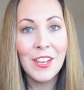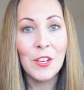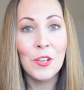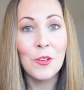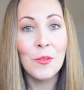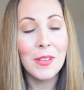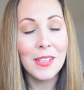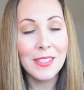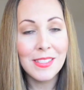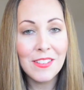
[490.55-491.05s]

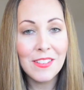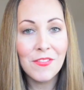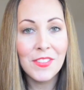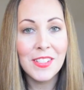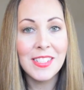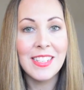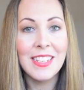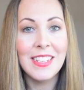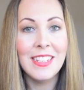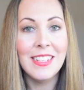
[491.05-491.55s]
who isn't
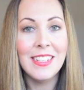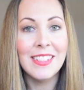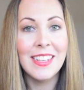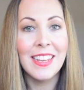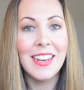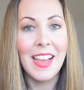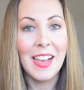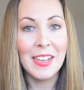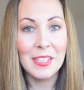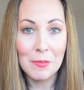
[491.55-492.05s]
fatigued
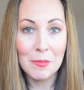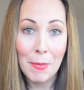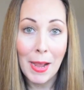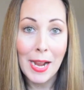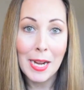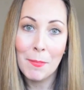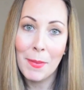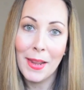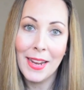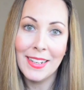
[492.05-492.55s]
and has
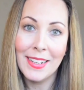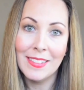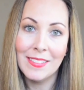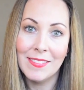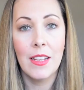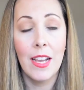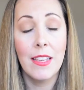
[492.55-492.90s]
back pain.